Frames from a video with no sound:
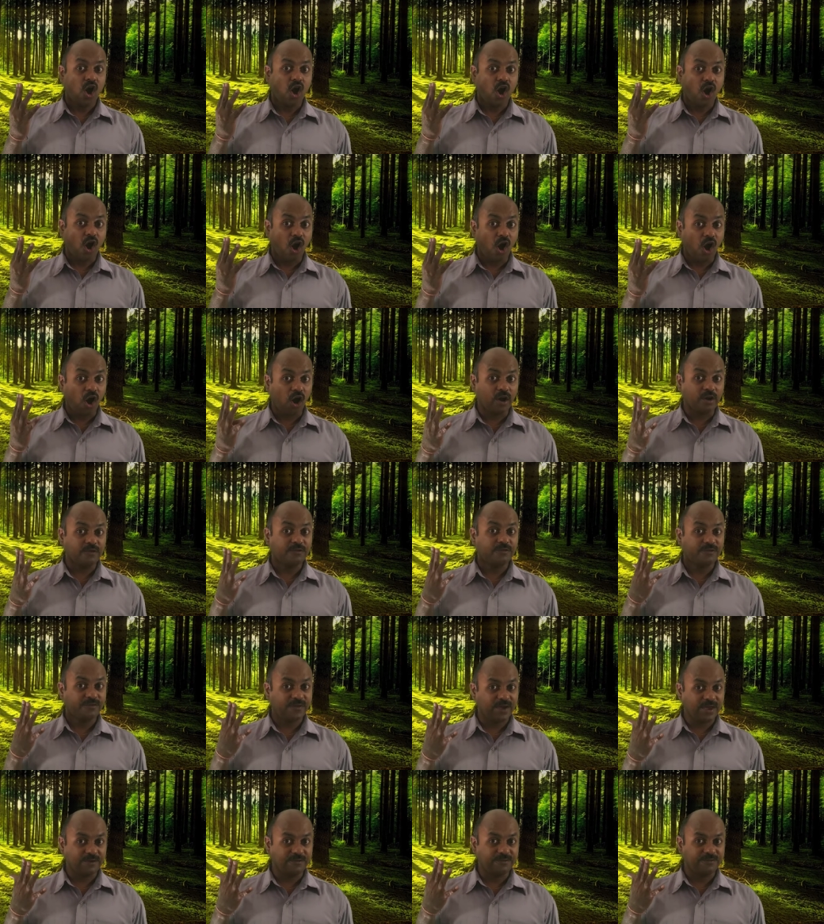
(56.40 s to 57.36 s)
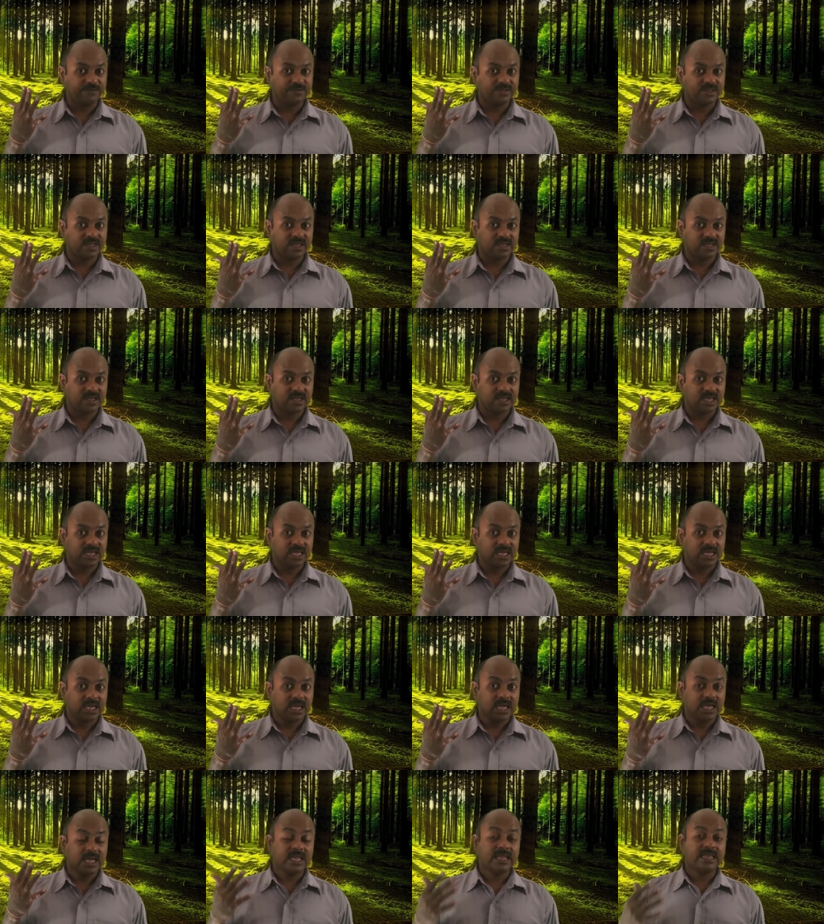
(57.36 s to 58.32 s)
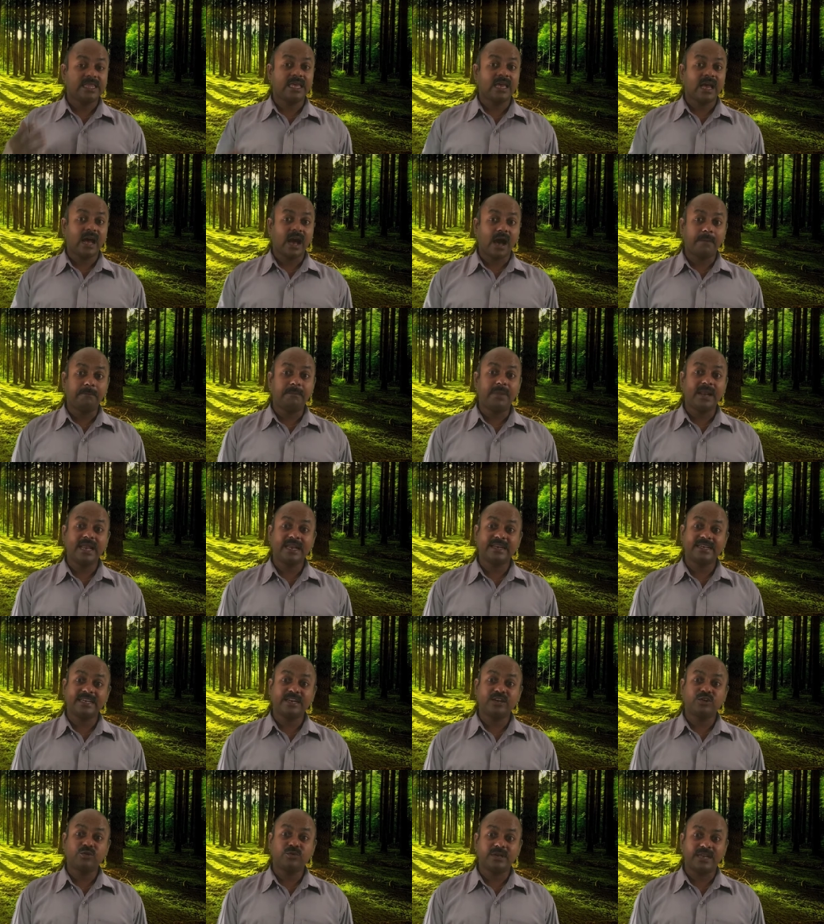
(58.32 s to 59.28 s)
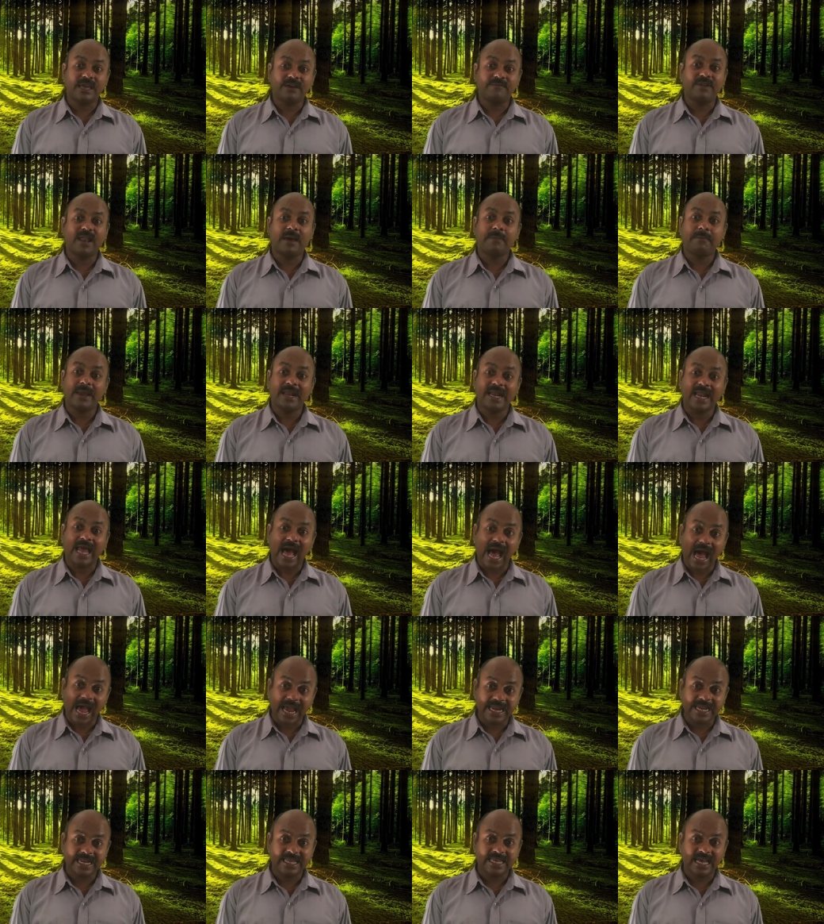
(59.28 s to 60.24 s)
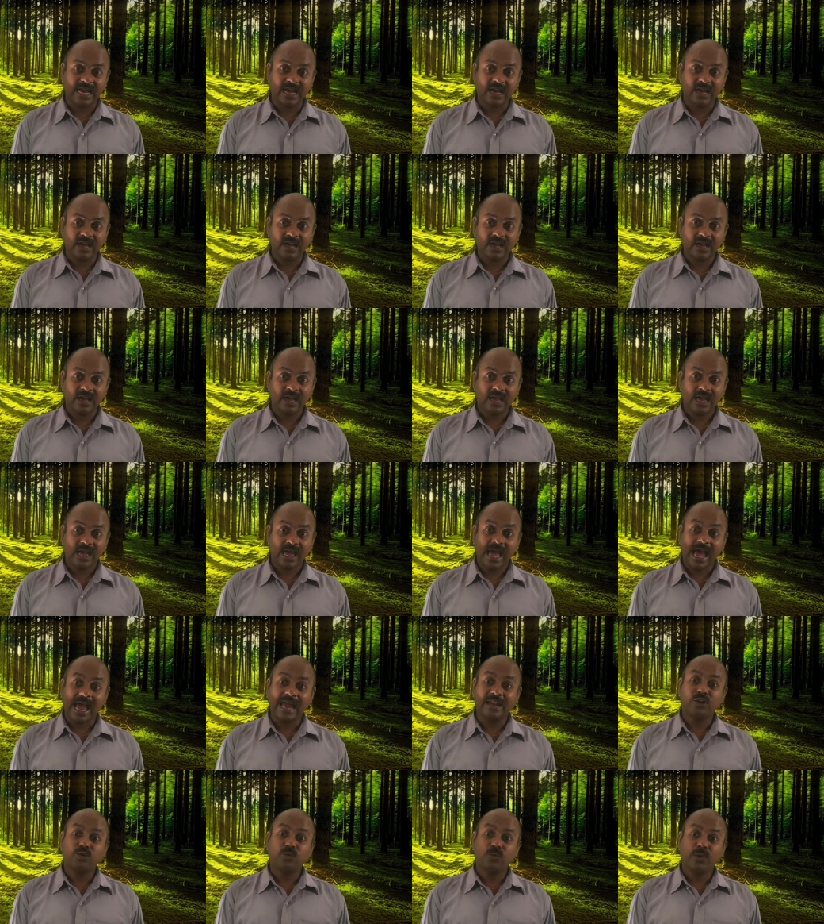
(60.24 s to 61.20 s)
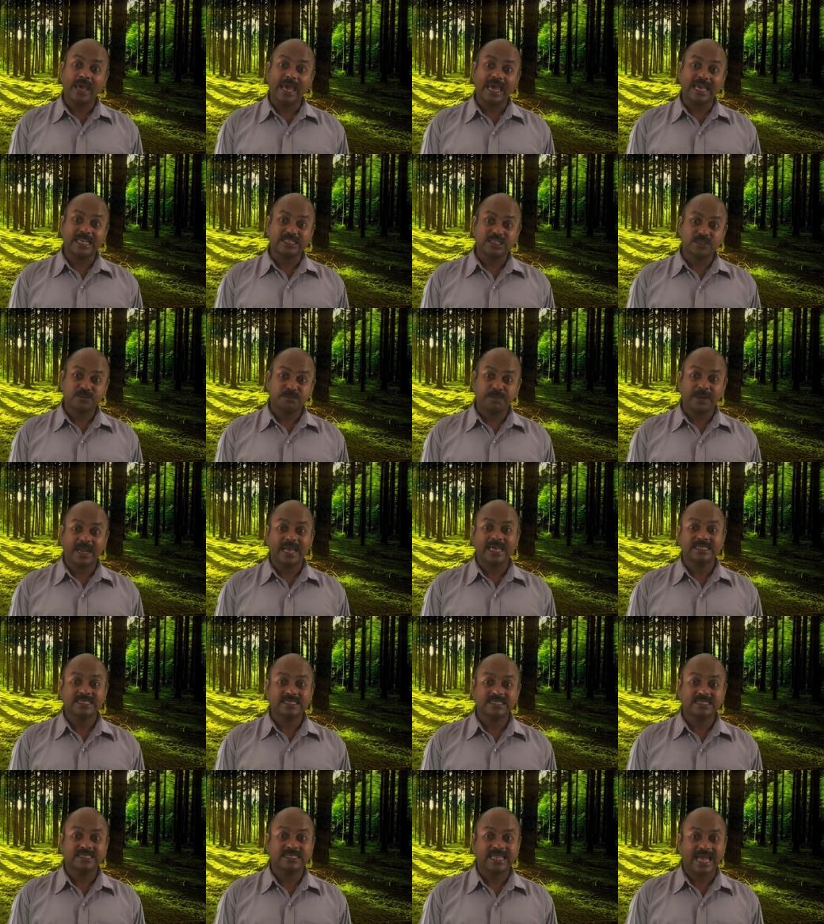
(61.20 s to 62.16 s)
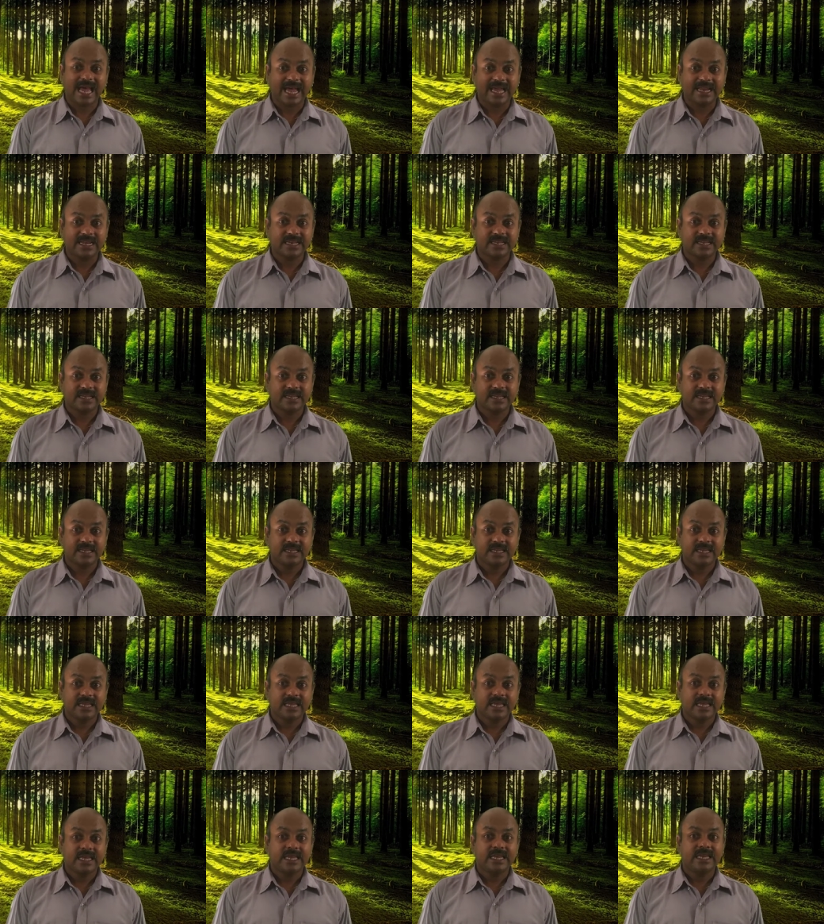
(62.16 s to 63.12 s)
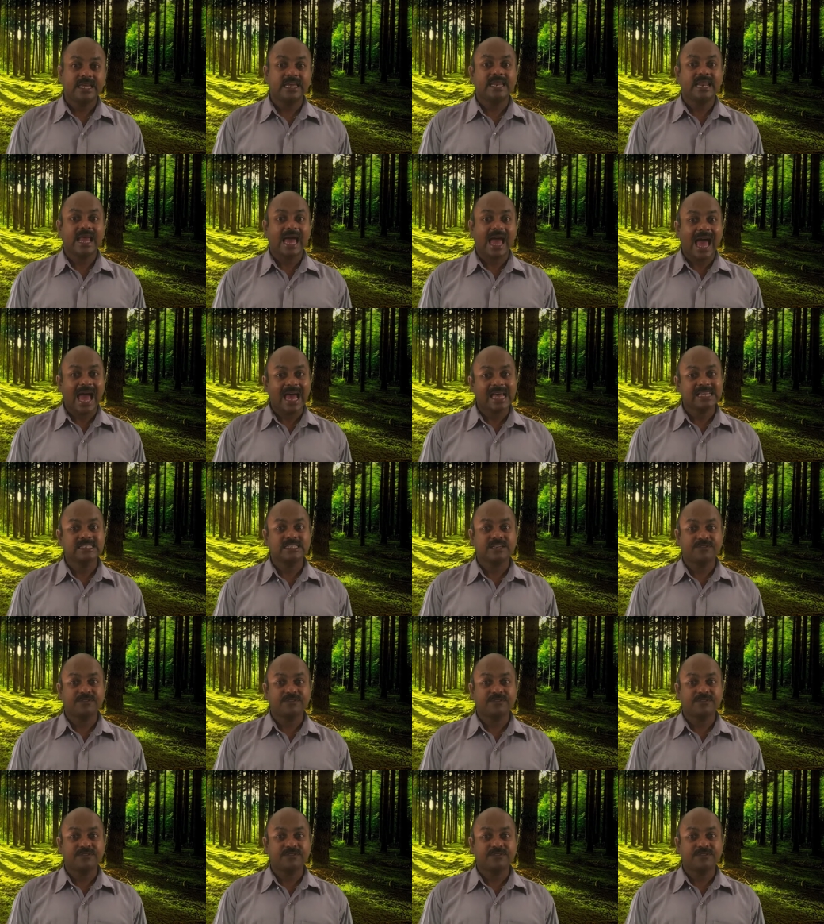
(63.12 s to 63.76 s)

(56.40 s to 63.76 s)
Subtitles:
or 5, the ability to develop an idea and to express that in as